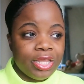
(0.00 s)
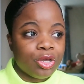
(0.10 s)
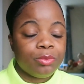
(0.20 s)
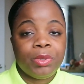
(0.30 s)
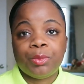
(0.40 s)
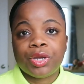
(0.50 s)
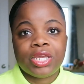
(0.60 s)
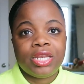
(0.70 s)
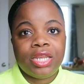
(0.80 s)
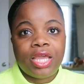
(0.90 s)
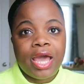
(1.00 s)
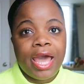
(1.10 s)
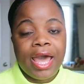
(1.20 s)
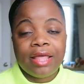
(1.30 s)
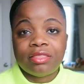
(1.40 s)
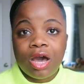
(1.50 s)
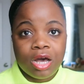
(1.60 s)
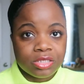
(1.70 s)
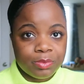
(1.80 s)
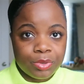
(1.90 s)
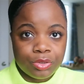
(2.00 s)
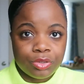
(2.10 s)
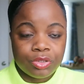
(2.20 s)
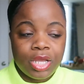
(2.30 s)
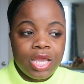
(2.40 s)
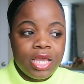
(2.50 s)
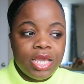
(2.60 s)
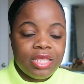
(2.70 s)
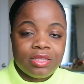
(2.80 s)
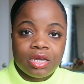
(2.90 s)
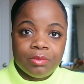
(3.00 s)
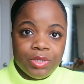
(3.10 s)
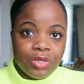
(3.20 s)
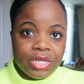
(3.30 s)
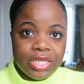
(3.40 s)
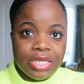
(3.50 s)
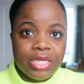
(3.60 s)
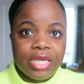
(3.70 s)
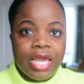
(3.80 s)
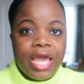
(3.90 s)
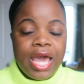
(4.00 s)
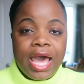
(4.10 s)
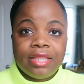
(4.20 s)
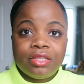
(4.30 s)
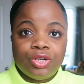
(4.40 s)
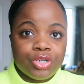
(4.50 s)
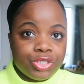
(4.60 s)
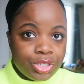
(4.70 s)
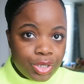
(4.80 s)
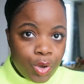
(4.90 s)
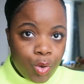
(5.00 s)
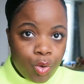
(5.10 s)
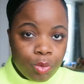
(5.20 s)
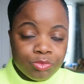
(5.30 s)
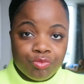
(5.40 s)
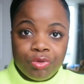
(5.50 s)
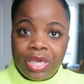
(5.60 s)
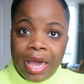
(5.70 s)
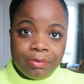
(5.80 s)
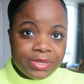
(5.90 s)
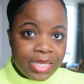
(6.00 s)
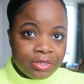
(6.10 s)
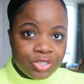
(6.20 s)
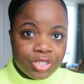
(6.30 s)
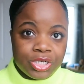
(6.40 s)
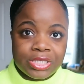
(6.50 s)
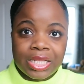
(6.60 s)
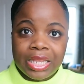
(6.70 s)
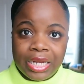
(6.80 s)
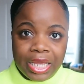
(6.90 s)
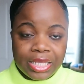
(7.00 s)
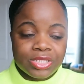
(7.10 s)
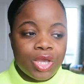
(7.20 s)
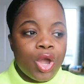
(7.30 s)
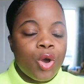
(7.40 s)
They could be working at the hospital, in the community, at the nursing homes, rehab centers, clinics,